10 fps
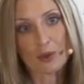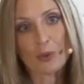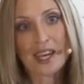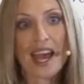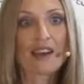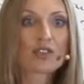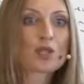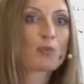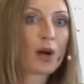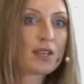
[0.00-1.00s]
We have
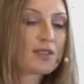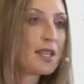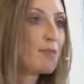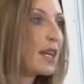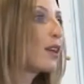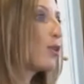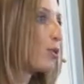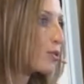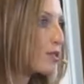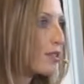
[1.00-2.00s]
this policy
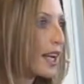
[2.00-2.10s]
because,